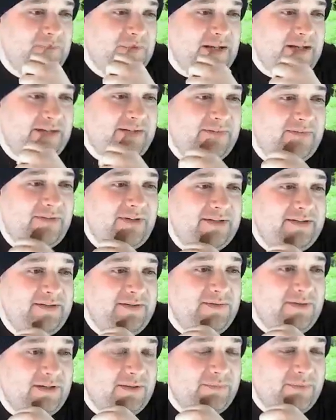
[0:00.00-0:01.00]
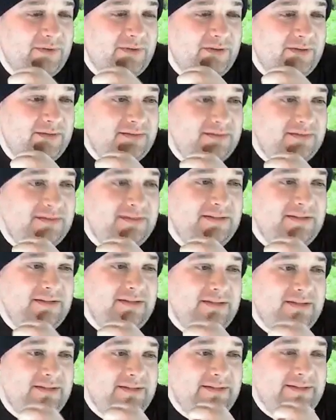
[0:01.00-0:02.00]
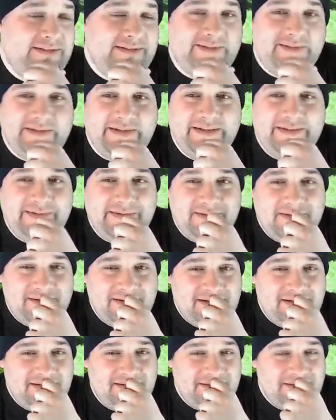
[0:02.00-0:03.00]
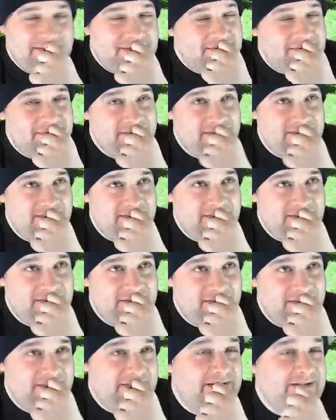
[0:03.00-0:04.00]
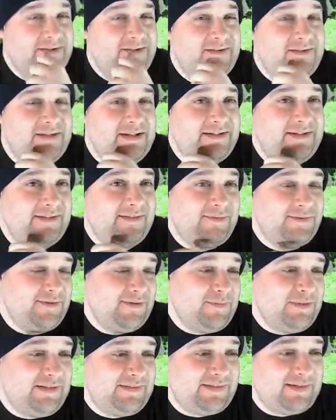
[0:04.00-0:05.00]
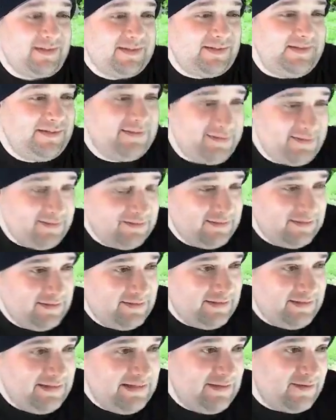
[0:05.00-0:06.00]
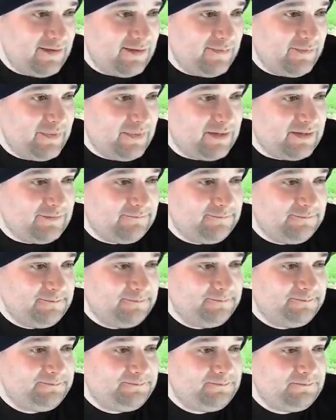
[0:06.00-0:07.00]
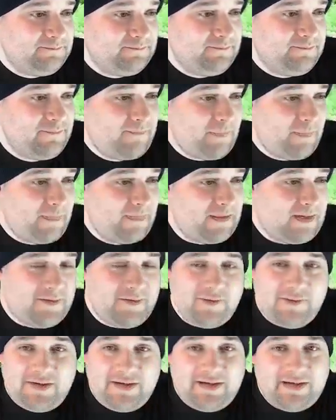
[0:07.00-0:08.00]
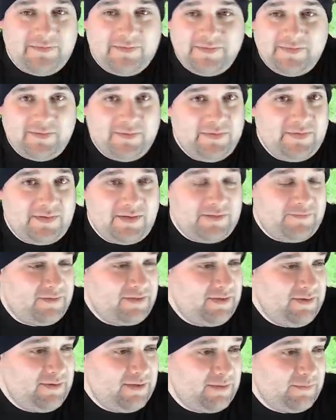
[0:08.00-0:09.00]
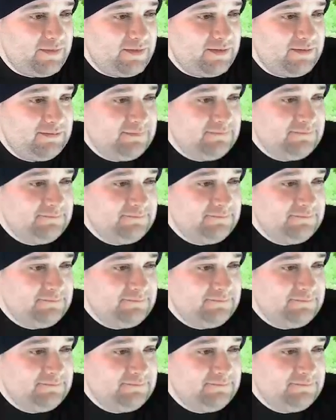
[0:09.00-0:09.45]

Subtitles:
I just find cucumber is easier. I don't know, that doesn't really make sense either, but I don't know why. I've just always gone for cucumber.